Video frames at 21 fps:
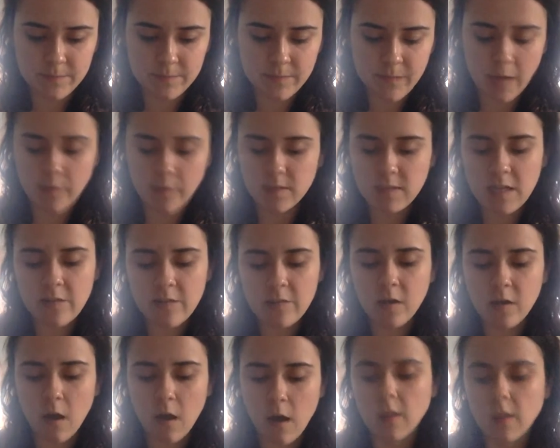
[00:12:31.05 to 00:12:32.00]
I was saving
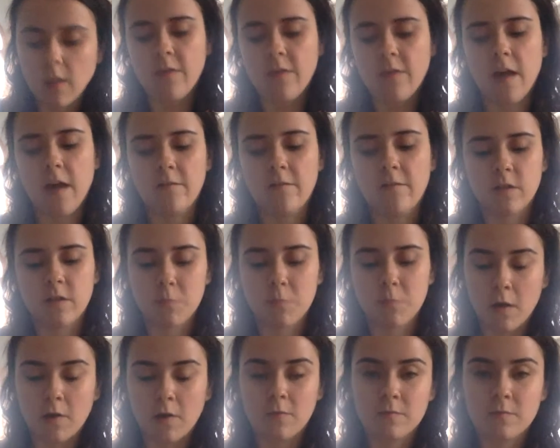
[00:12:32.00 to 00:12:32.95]
all of that for tomorrow,
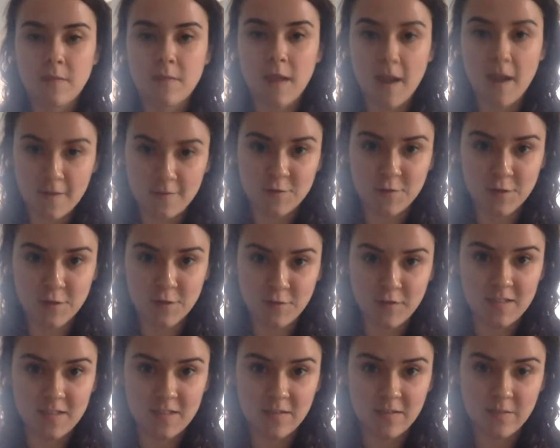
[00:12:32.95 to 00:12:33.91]
after the
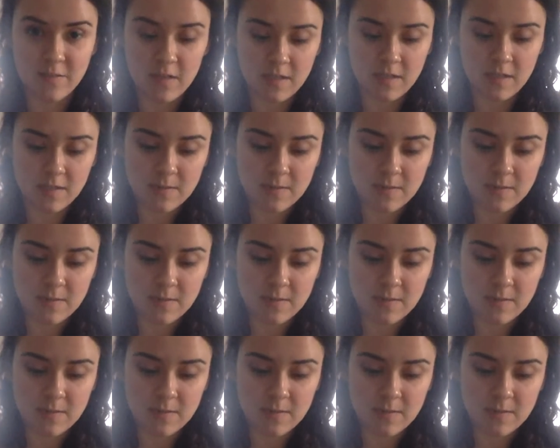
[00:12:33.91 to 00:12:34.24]
festivities.